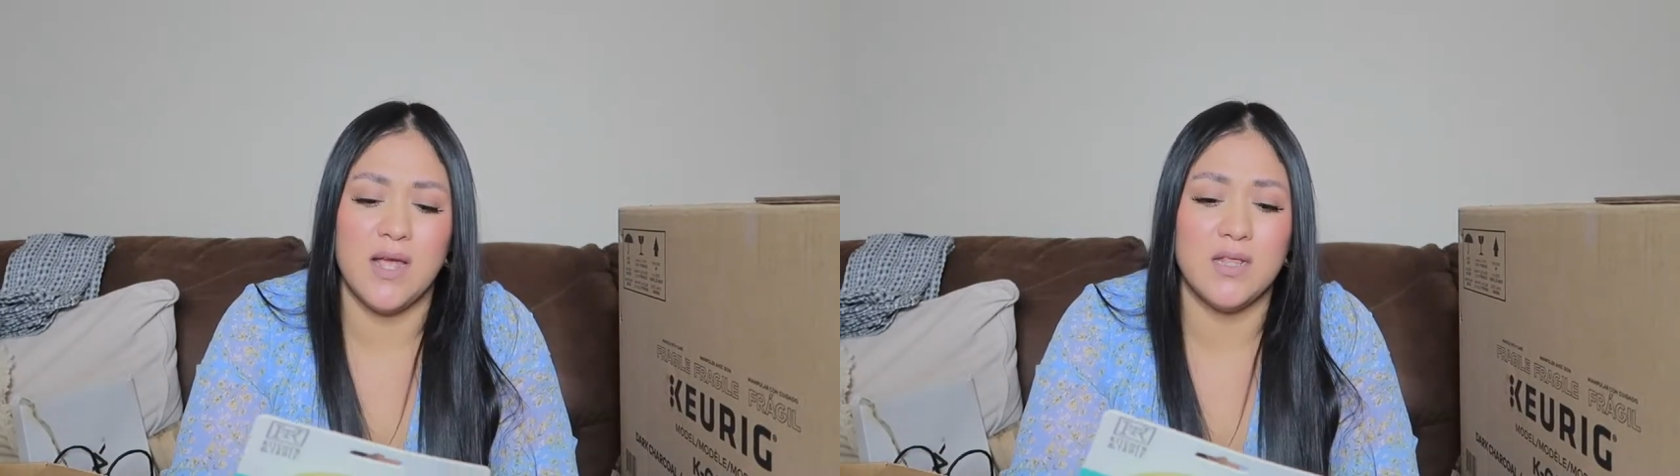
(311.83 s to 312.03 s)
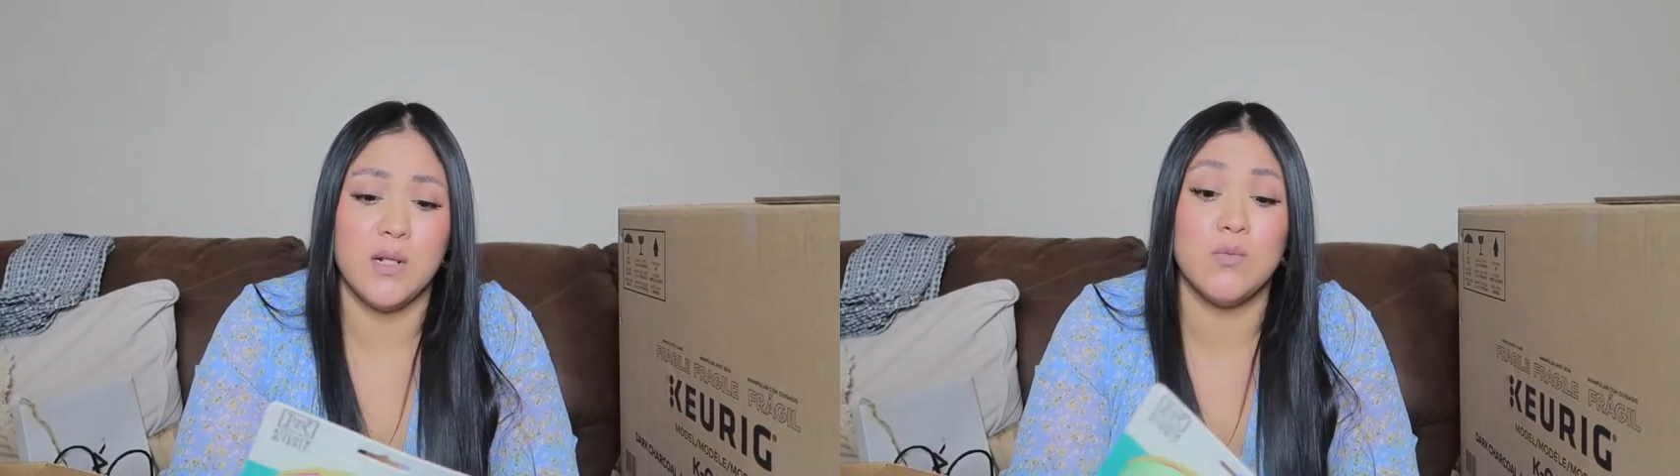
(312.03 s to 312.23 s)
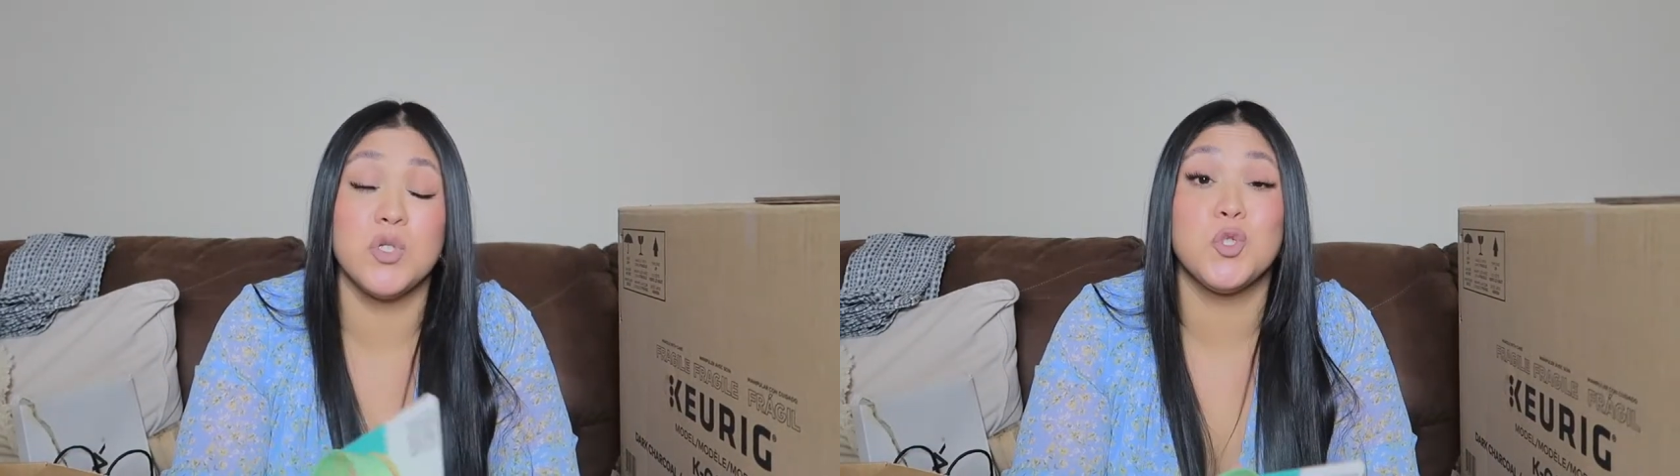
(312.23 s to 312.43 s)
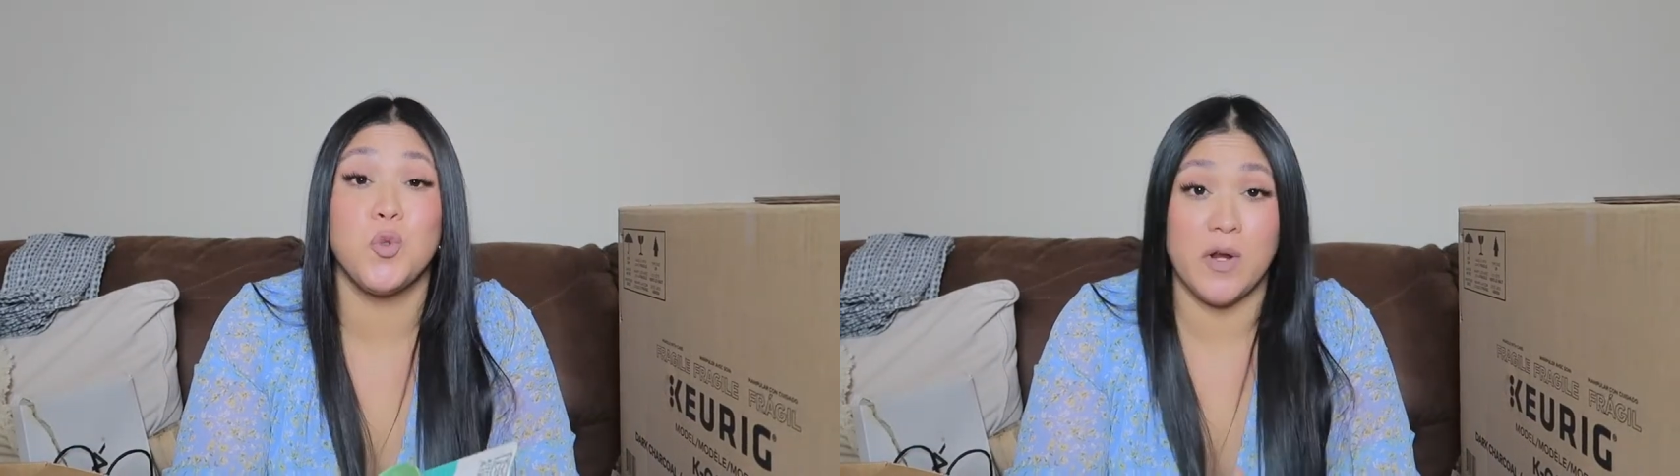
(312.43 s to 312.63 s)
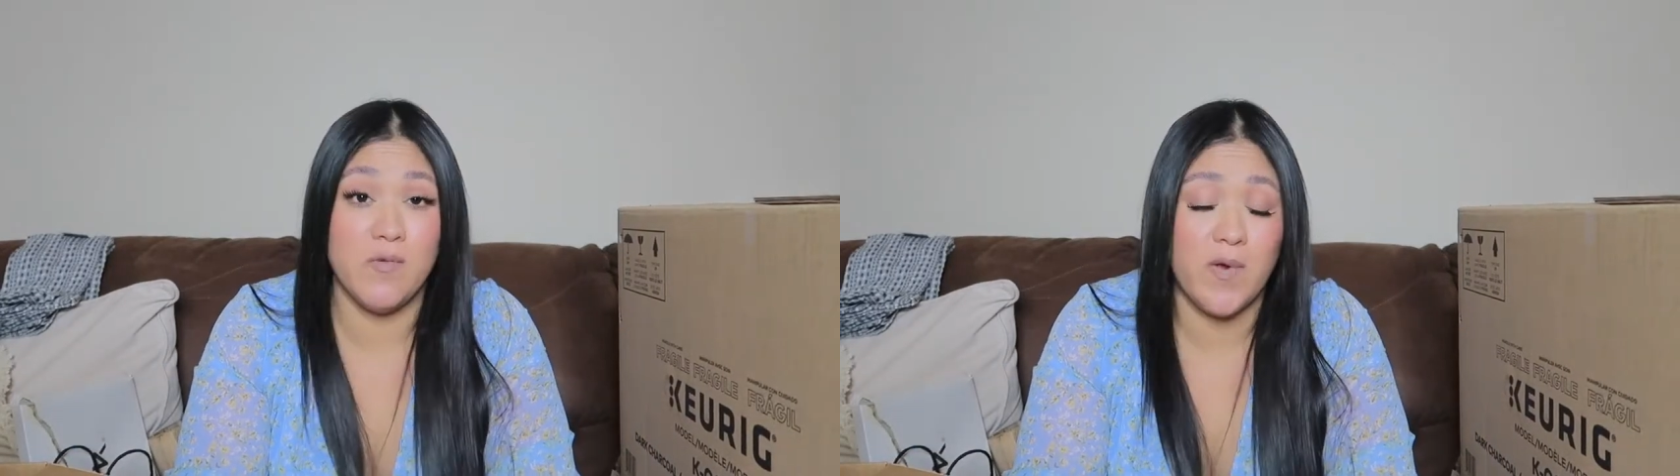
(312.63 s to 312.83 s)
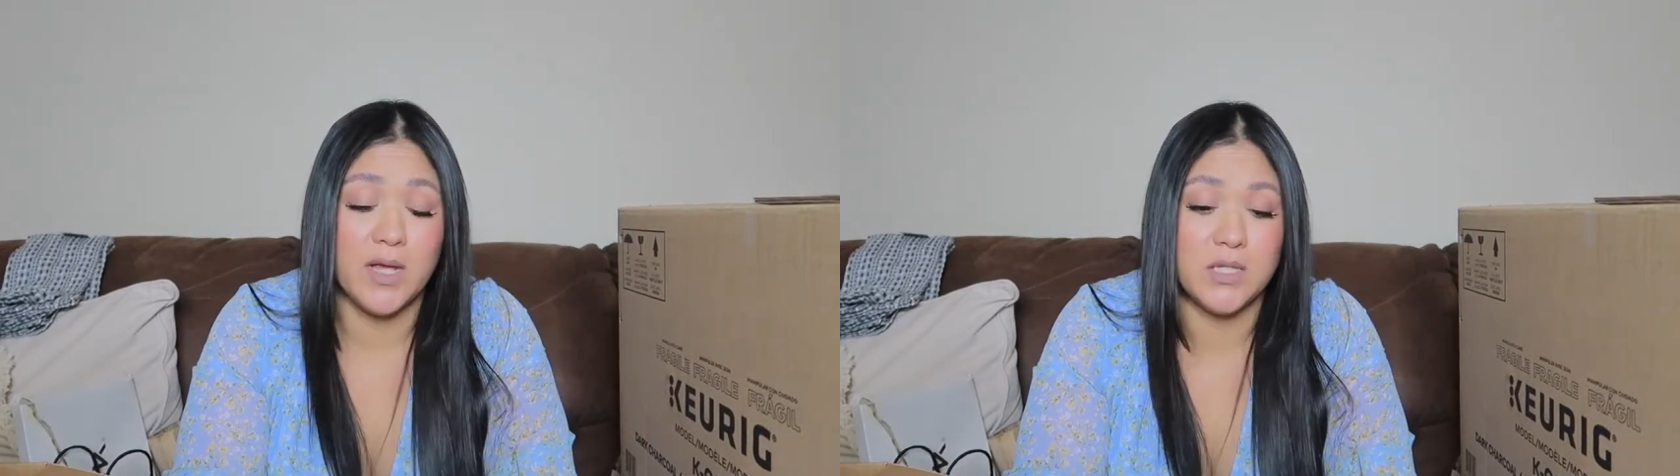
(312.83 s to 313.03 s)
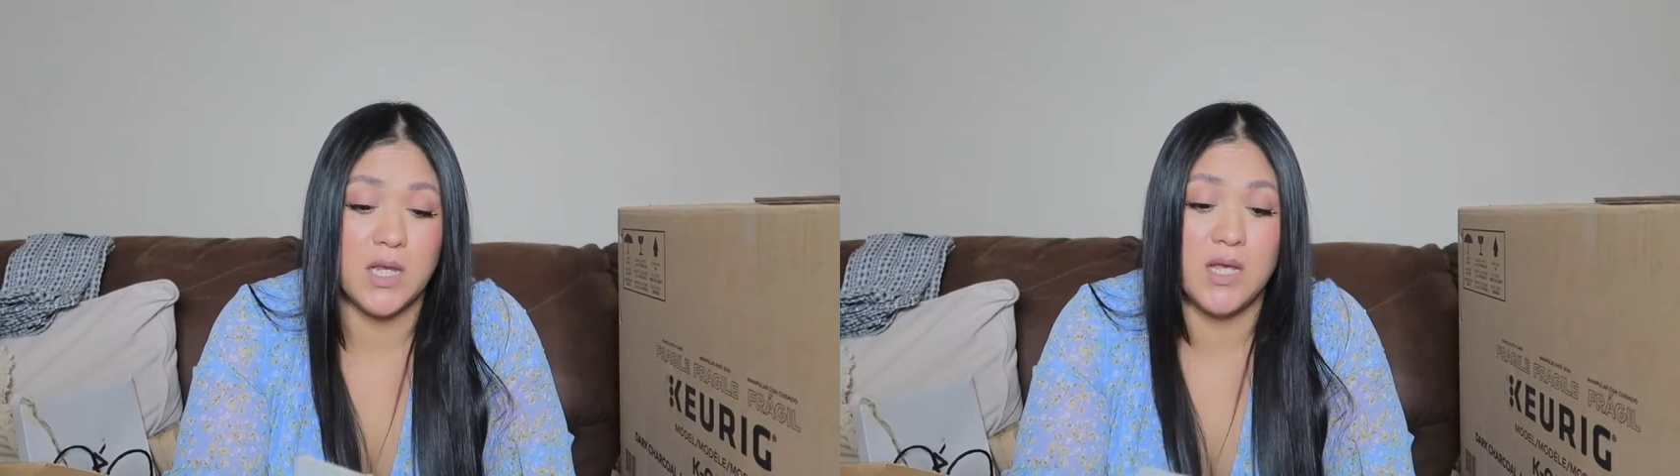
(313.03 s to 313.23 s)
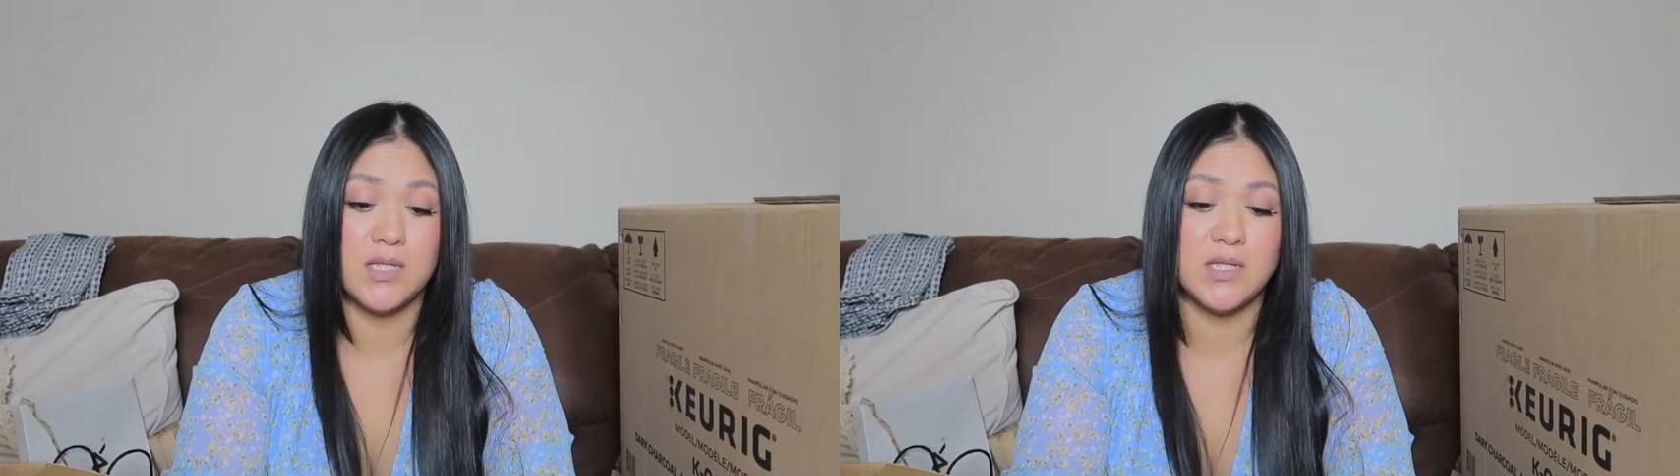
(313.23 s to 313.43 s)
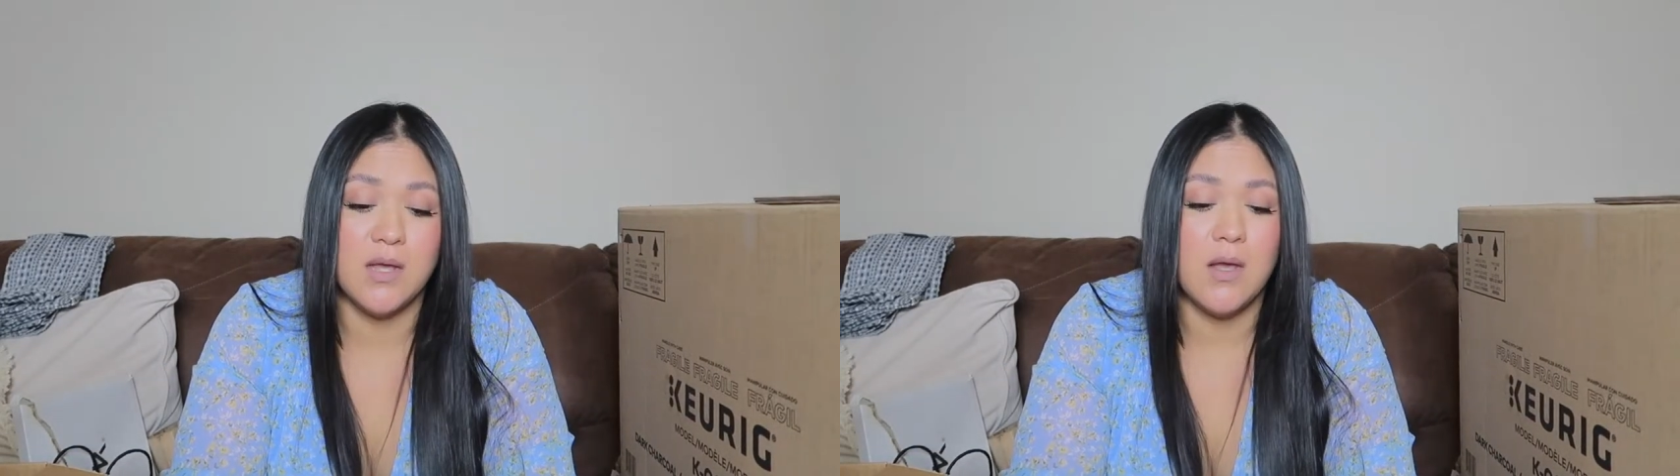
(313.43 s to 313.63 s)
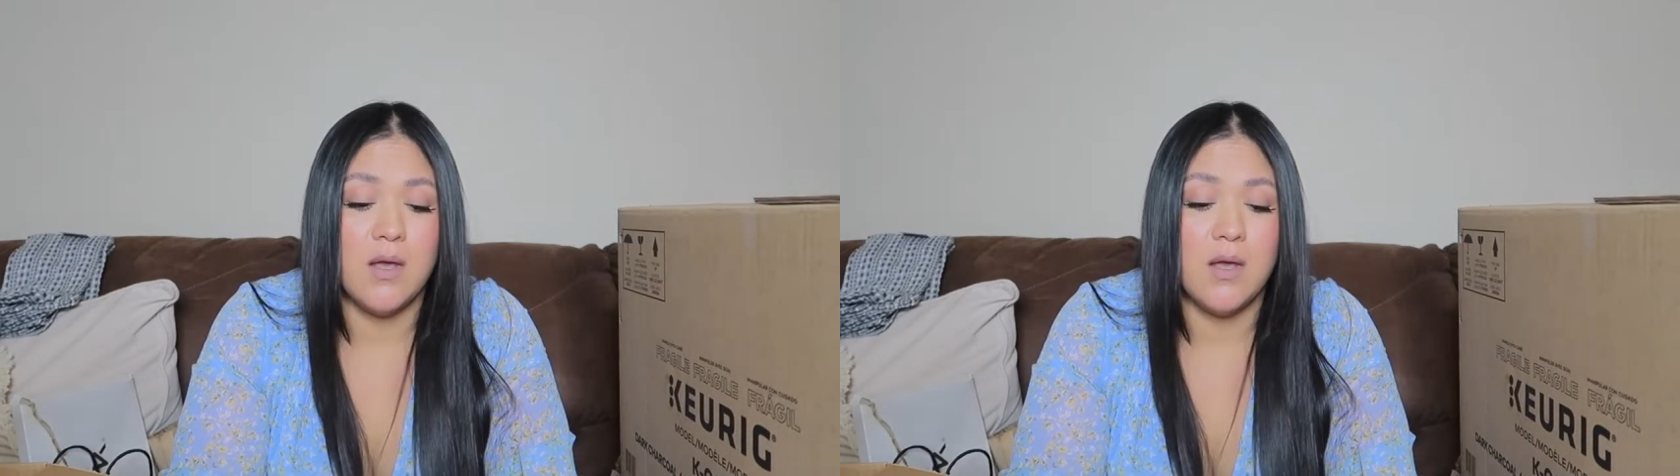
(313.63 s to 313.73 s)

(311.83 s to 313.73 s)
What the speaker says: I think it was 25 cents.